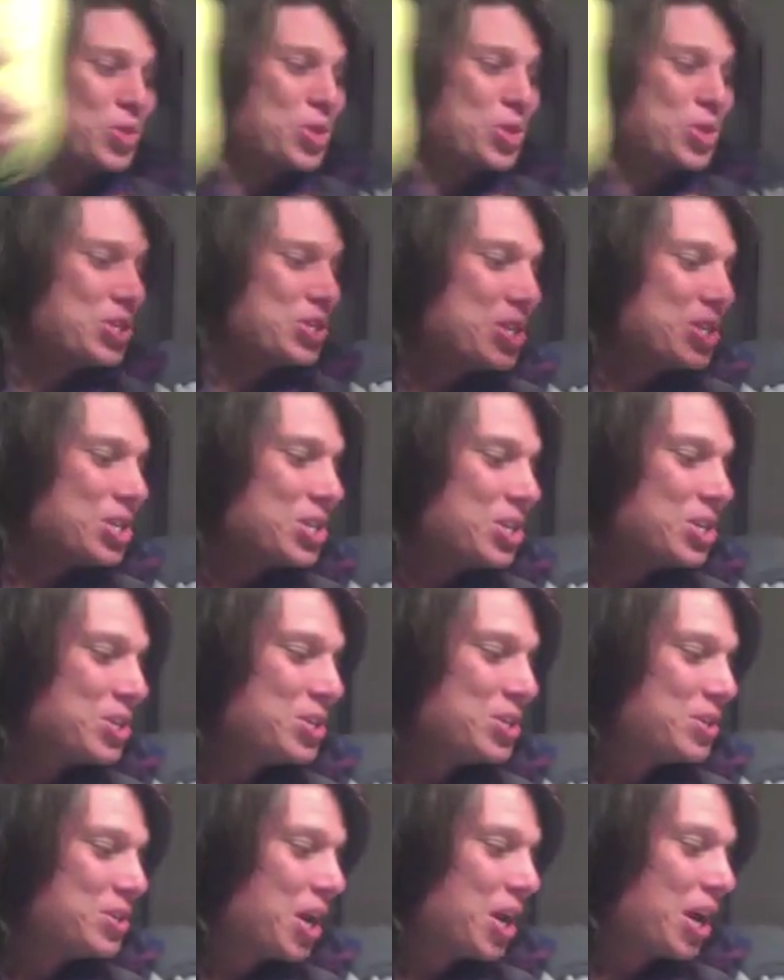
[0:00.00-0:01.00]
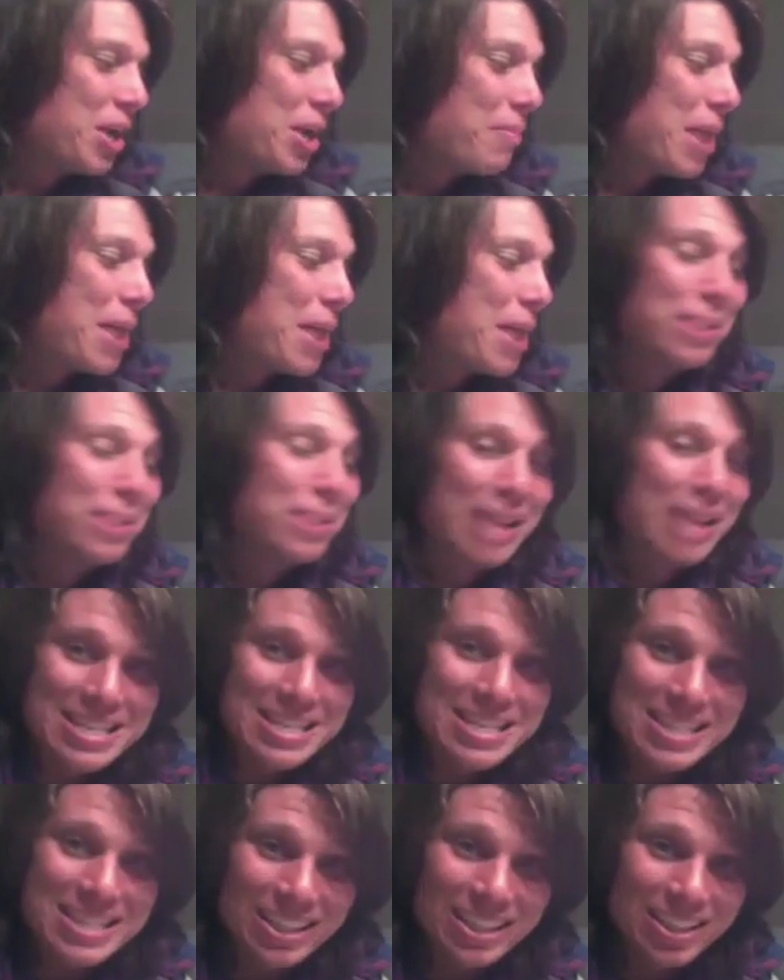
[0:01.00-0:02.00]
this is my
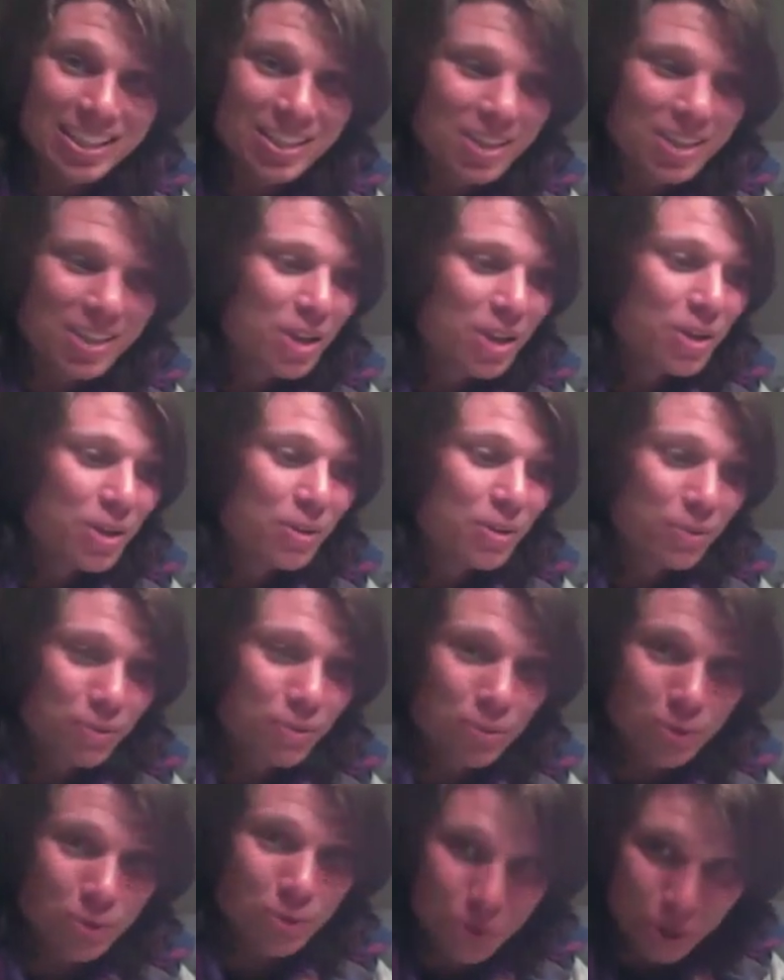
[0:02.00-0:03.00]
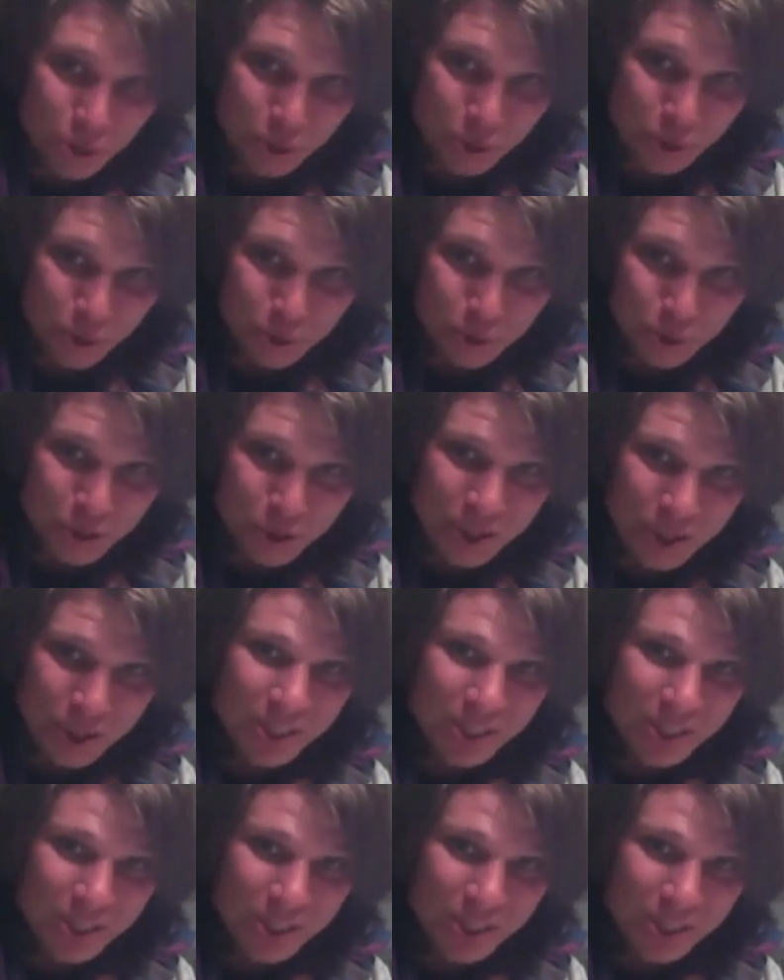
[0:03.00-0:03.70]
blessing for you,